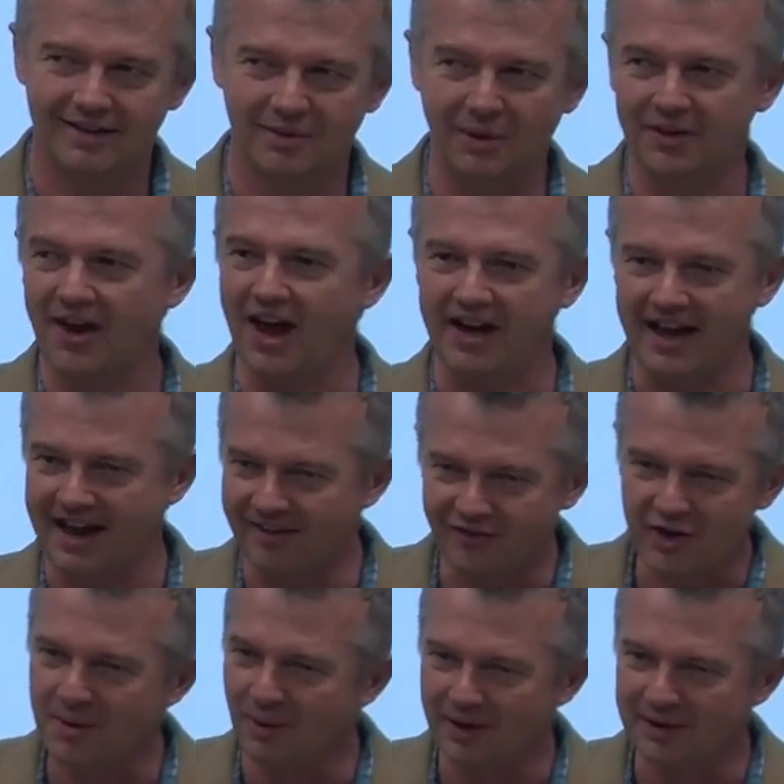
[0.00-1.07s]
Well, not
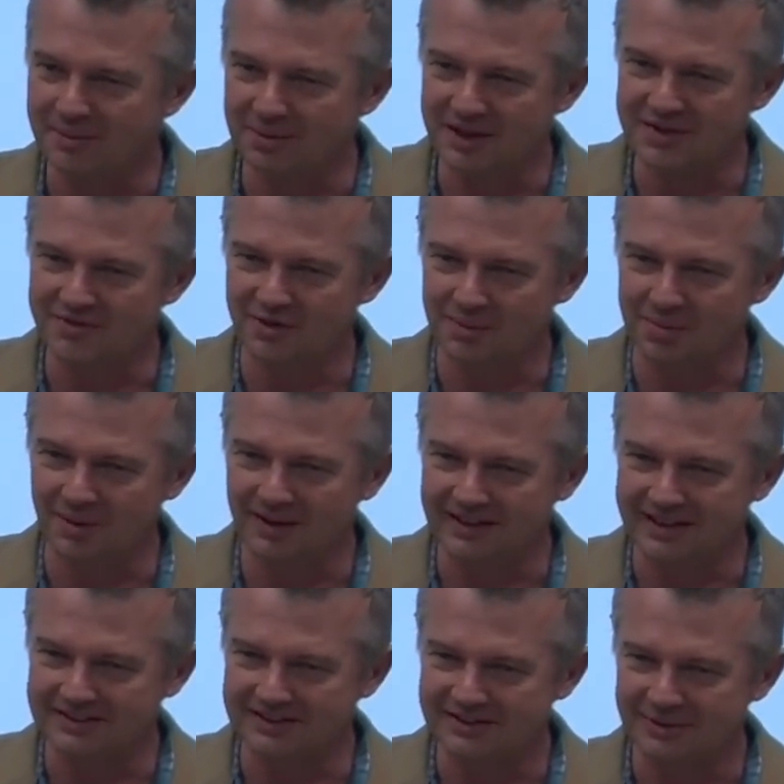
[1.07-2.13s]
everyone who plays football
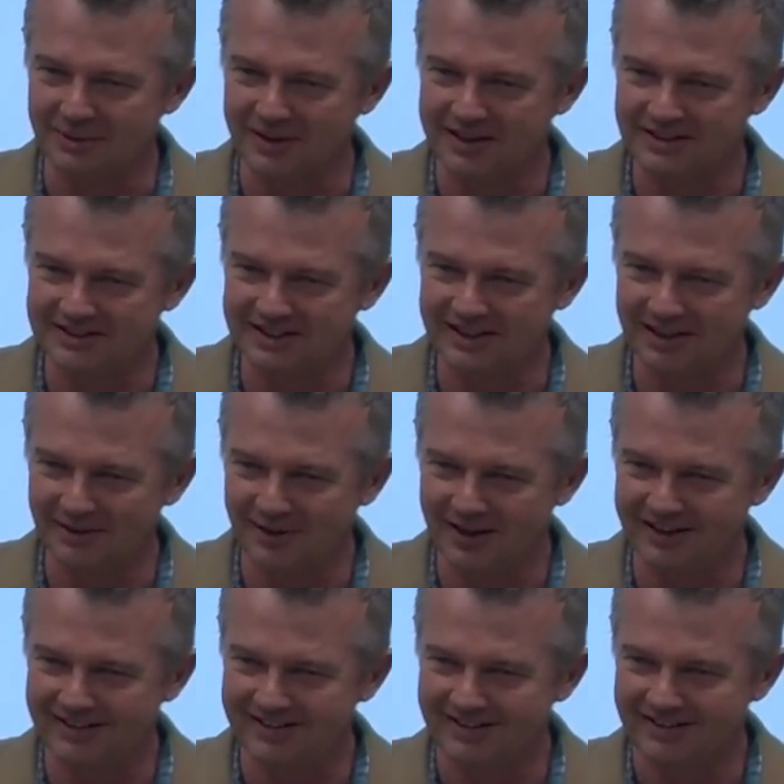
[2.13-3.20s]
gets a torn ACL,
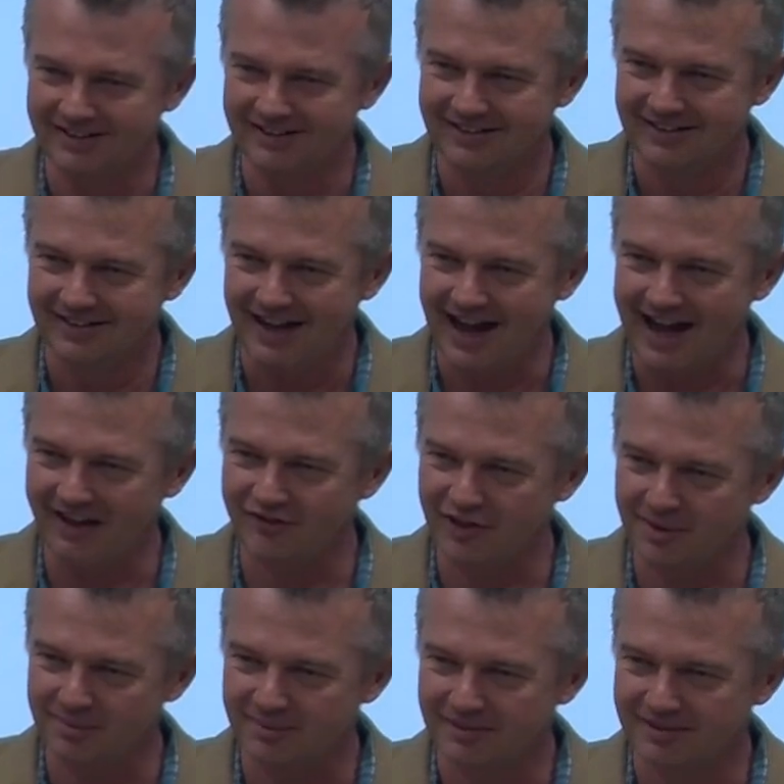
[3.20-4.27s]
right? Half of
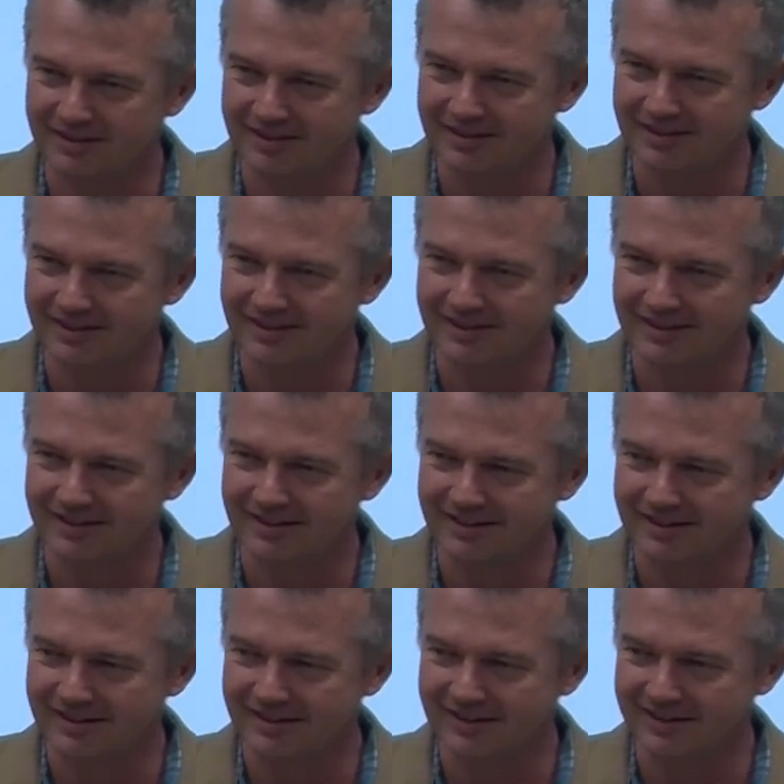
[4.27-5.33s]
them?
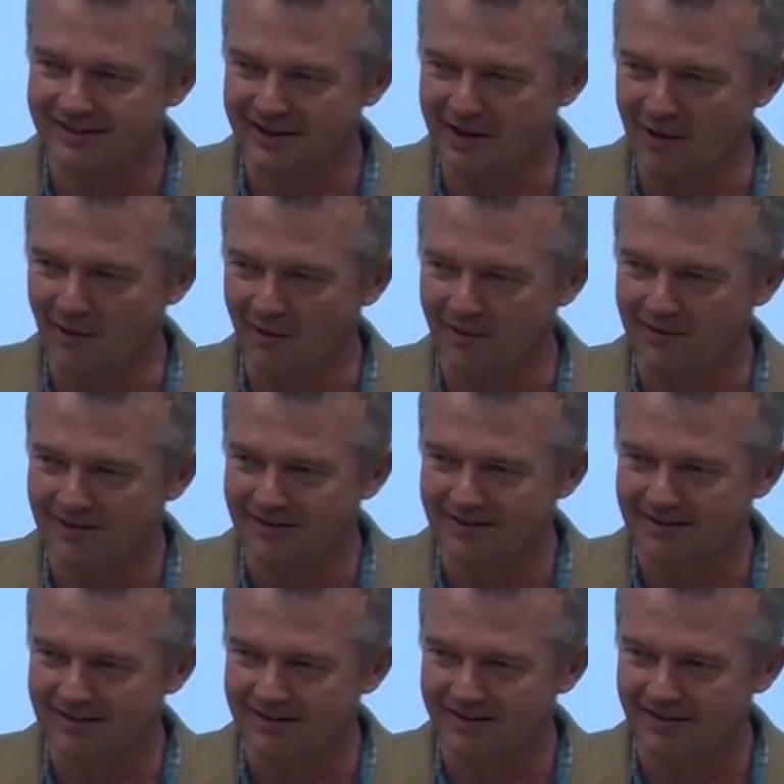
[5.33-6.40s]
No.
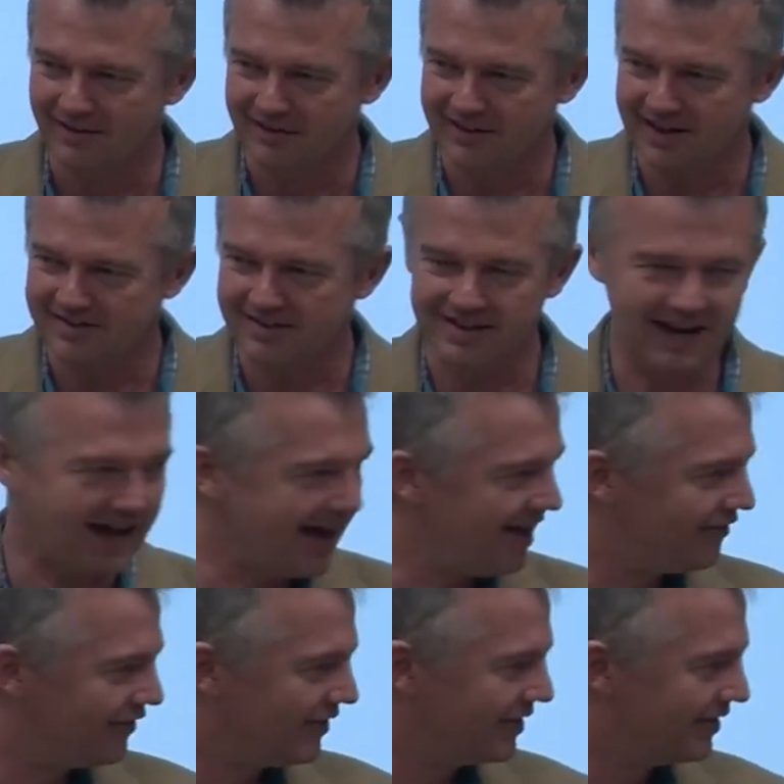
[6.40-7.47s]
Less than
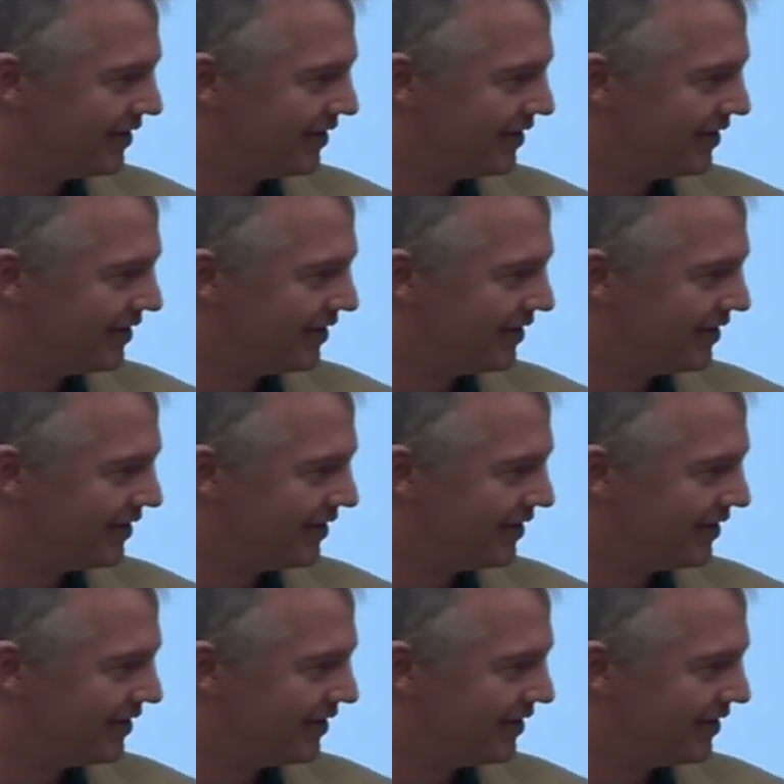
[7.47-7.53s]
half?